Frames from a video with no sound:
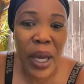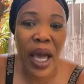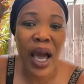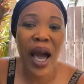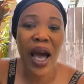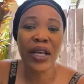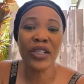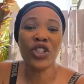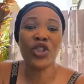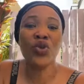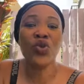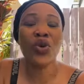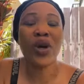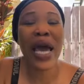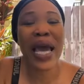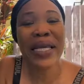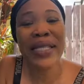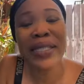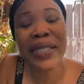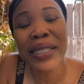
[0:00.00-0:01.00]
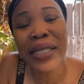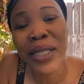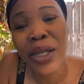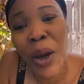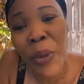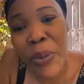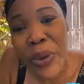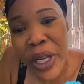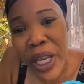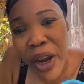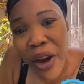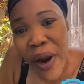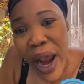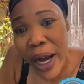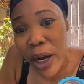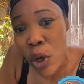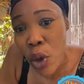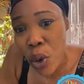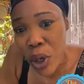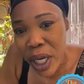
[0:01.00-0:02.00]
Because you guys sitting up
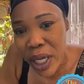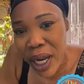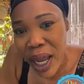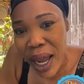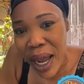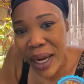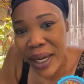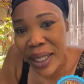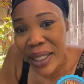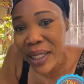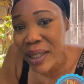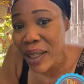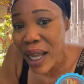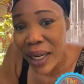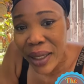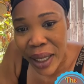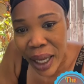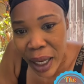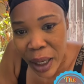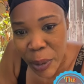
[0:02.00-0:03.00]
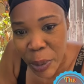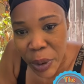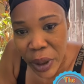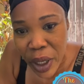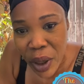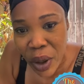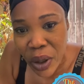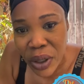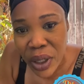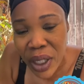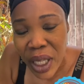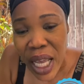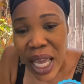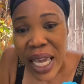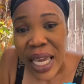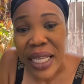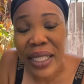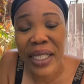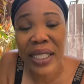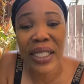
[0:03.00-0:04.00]
there and looking on is not helping us.
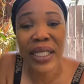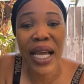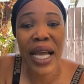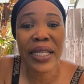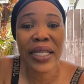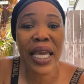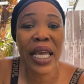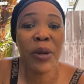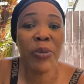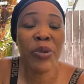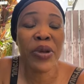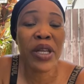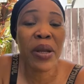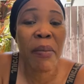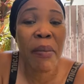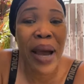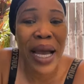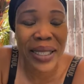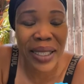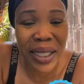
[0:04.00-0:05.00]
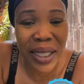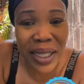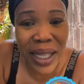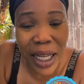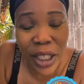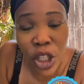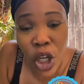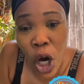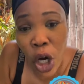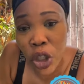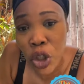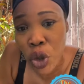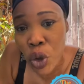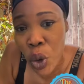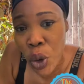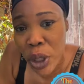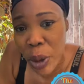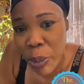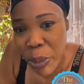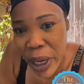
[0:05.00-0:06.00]
It is not helping the masses that you are
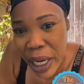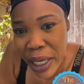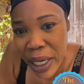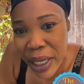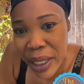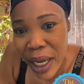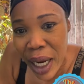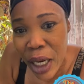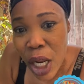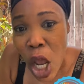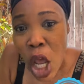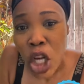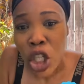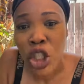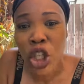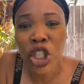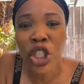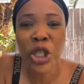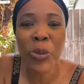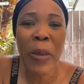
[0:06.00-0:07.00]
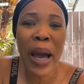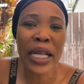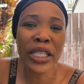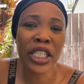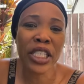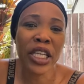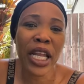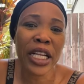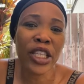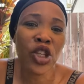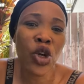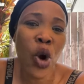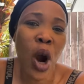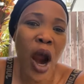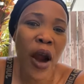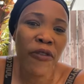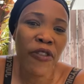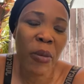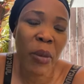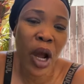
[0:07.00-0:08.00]
so dependent on. Just imagine that
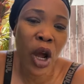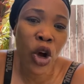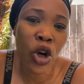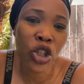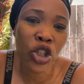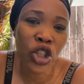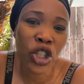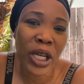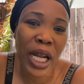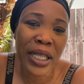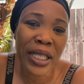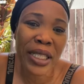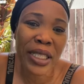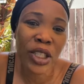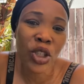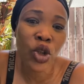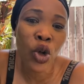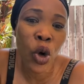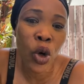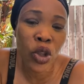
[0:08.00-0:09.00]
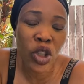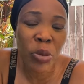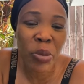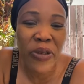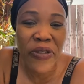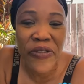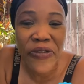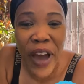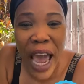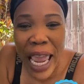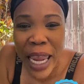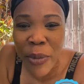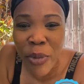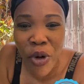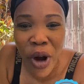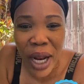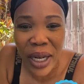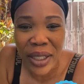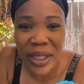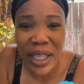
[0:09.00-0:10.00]
you are from a country that is known to be
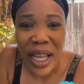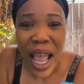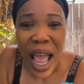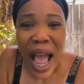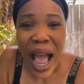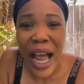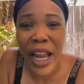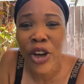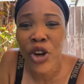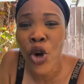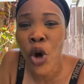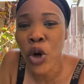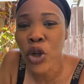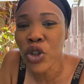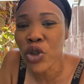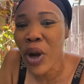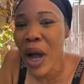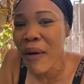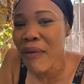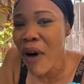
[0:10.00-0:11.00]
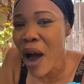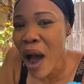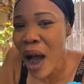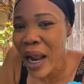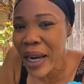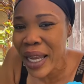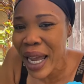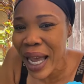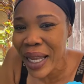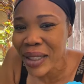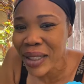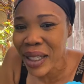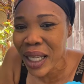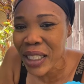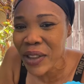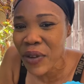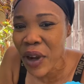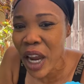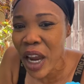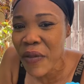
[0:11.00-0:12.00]
vibrant and known to have all the
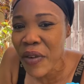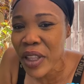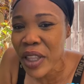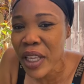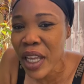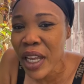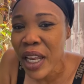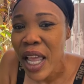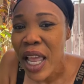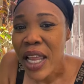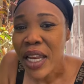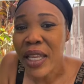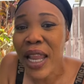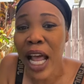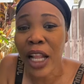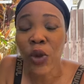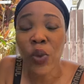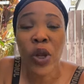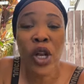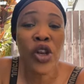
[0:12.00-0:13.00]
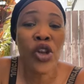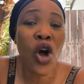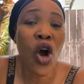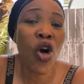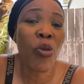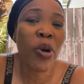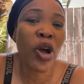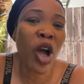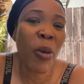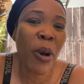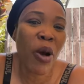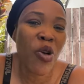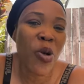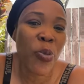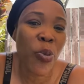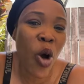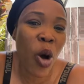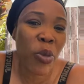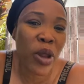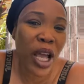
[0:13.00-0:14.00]
answers for everything. That will now become a
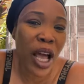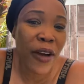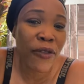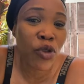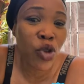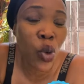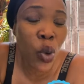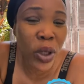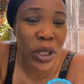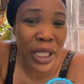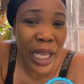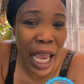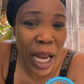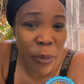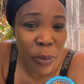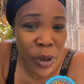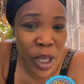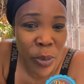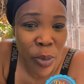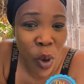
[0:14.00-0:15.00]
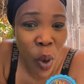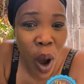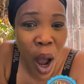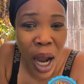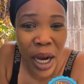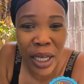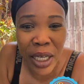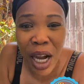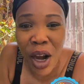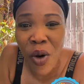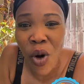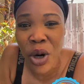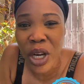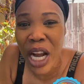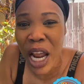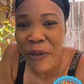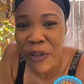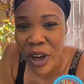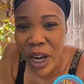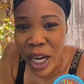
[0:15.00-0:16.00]
republic of docile people walking
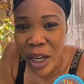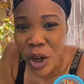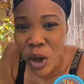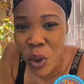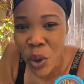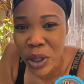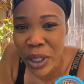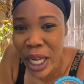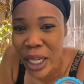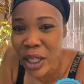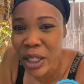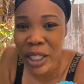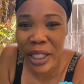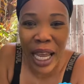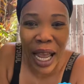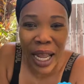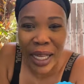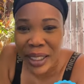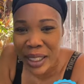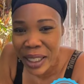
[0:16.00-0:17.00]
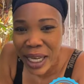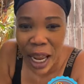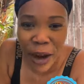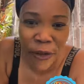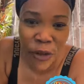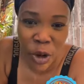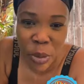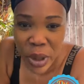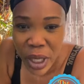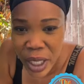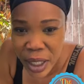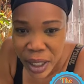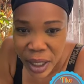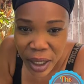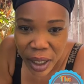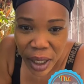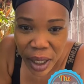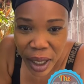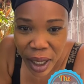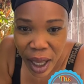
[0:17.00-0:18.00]
around in African clothes and dancing
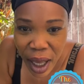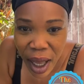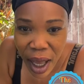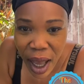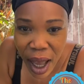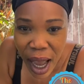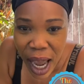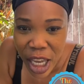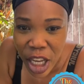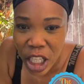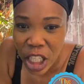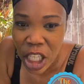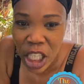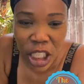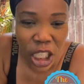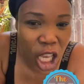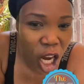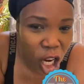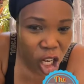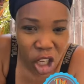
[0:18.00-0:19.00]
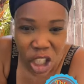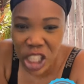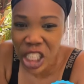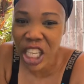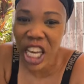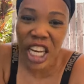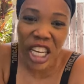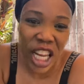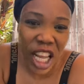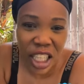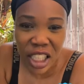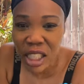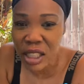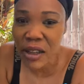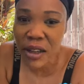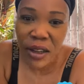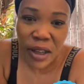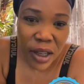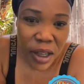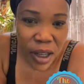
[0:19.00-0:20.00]
Afrobeat. And you think, so you're going to just get that,
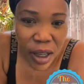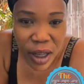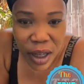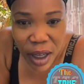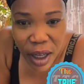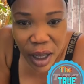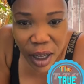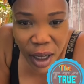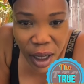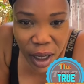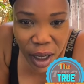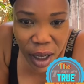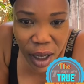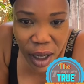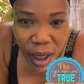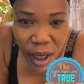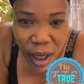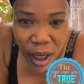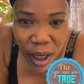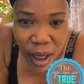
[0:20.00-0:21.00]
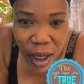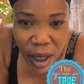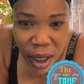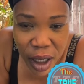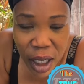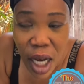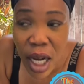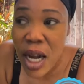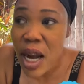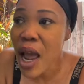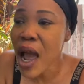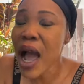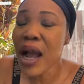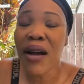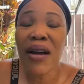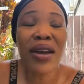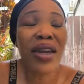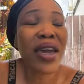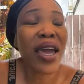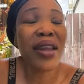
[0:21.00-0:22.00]
sir? You're
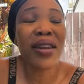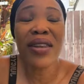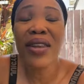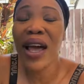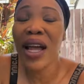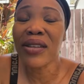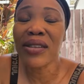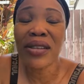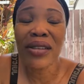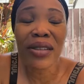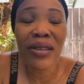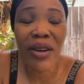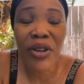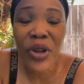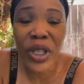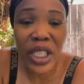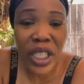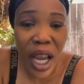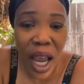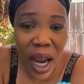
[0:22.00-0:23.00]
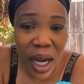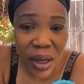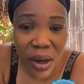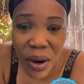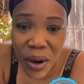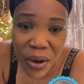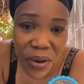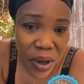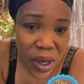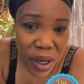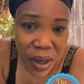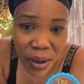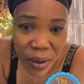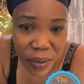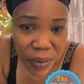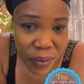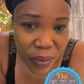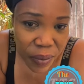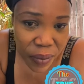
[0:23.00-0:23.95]
not going to get that, sir, Richard Curry.